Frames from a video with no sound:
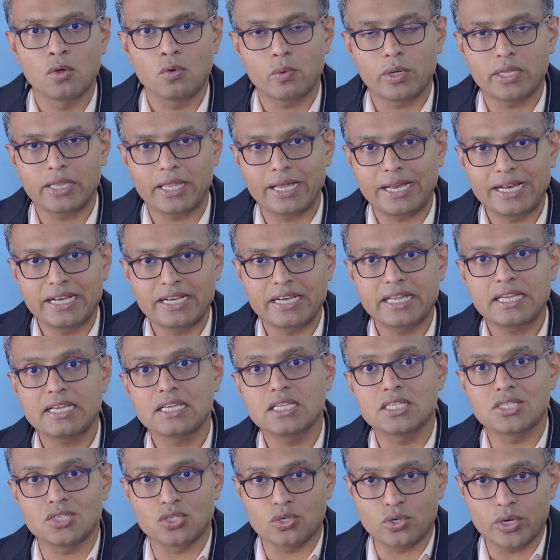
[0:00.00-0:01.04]
When the intake
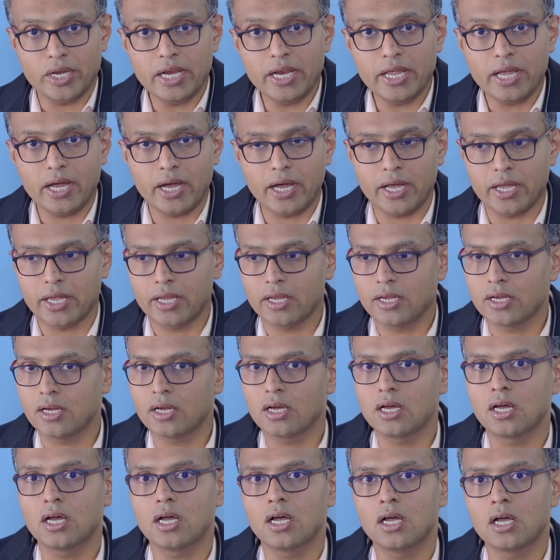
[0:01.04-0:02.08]
is really high
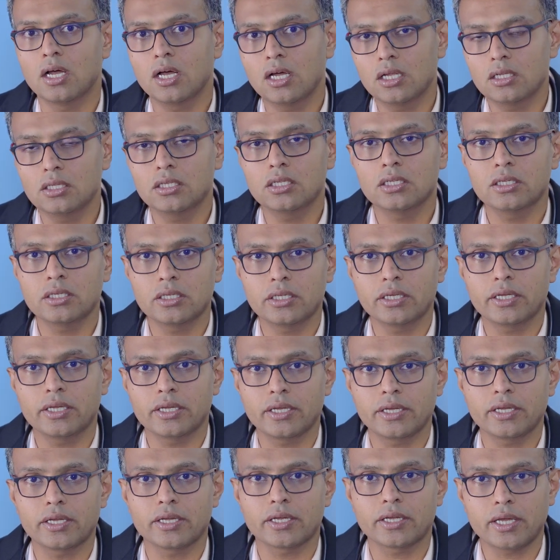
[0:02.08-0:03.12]
and
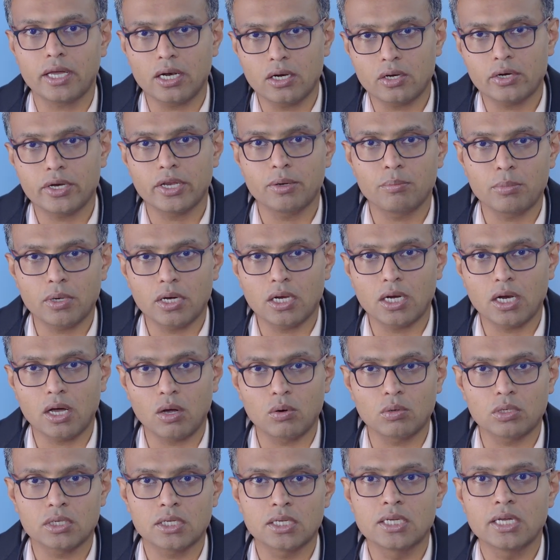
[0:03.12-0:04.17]
the calorie
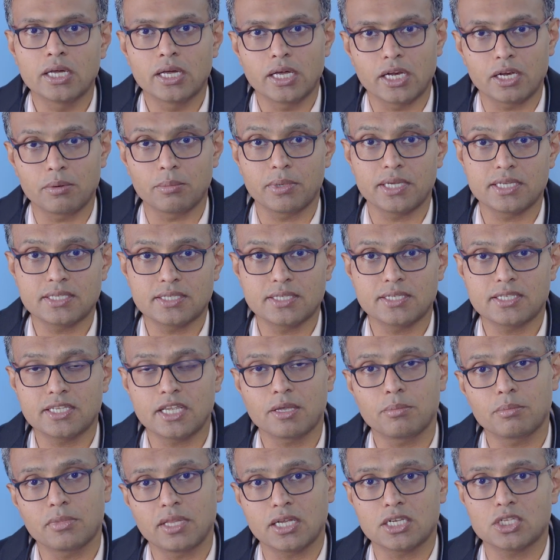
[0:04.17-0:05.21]
burnout remains the
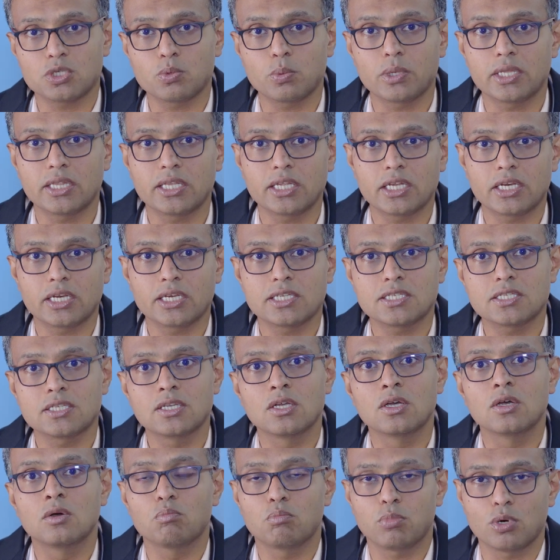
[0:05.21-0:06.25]
same, that's when there is
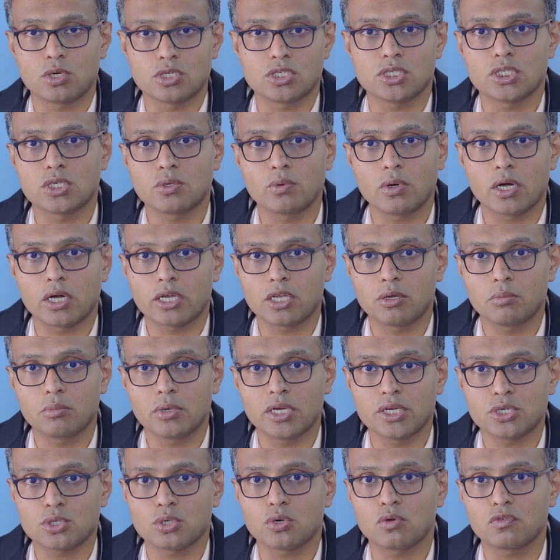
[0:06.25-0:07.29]
positive
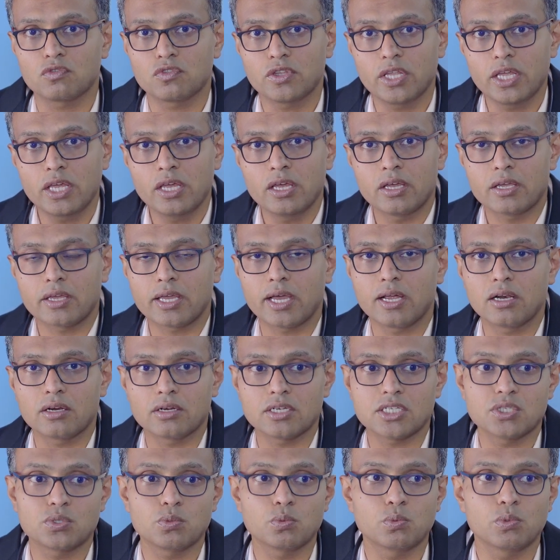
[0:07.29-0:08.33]
accumulation of the
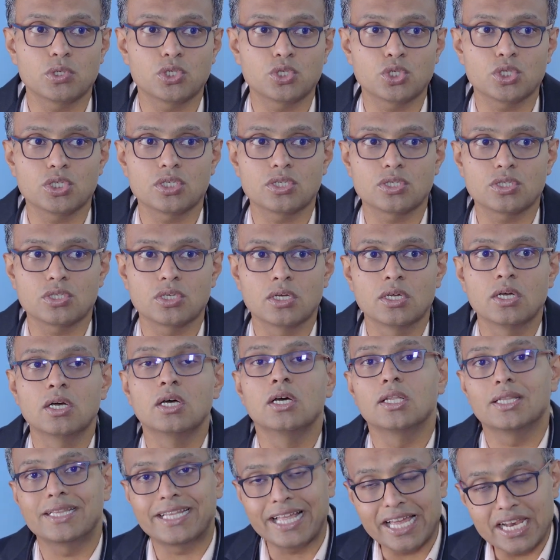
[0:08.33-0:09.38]
calories, which is
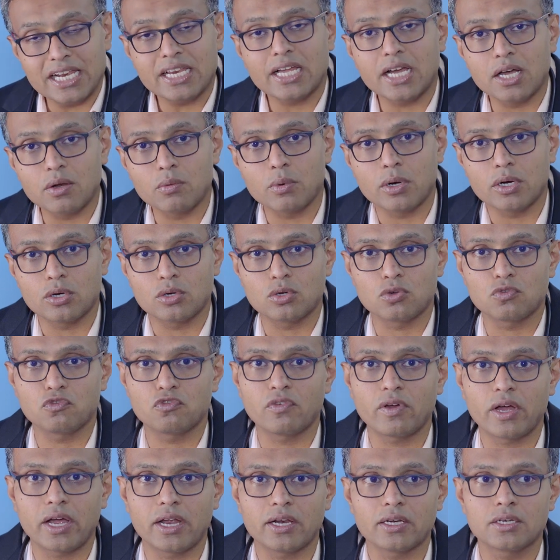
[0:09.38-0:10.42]
then converted to
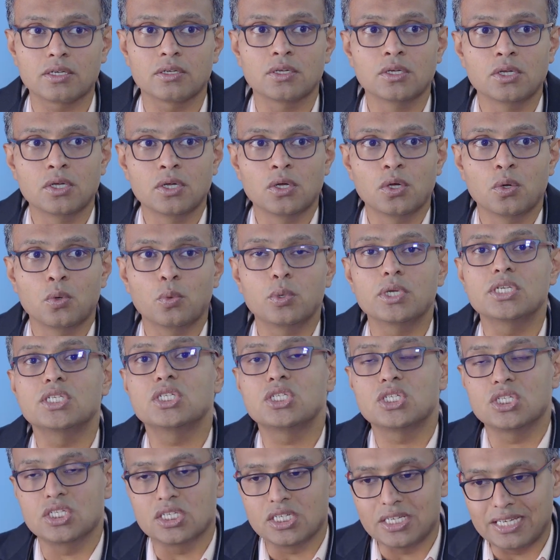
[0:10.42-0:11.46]
fat,
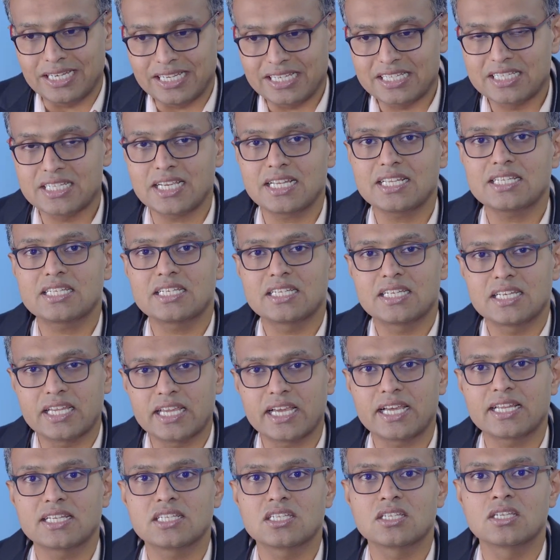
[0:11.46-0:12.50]
which just
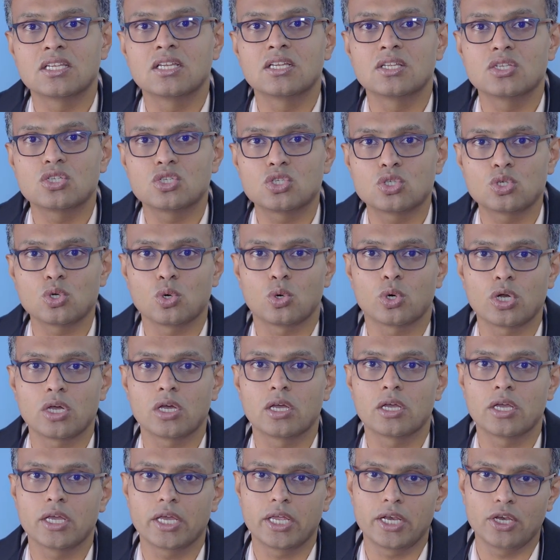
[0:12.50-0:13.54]
gets stored
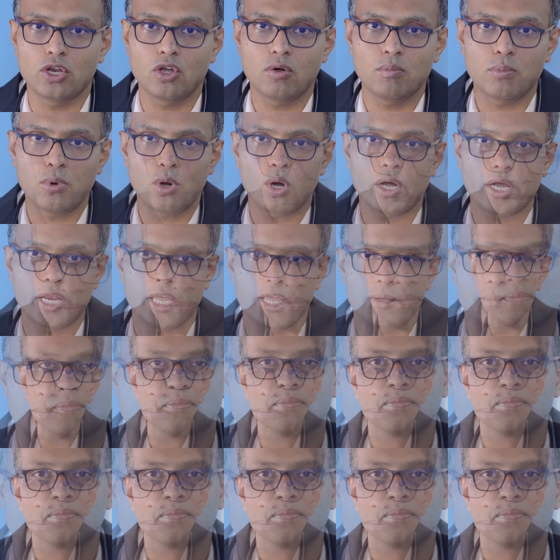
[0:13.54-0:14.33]
in your body.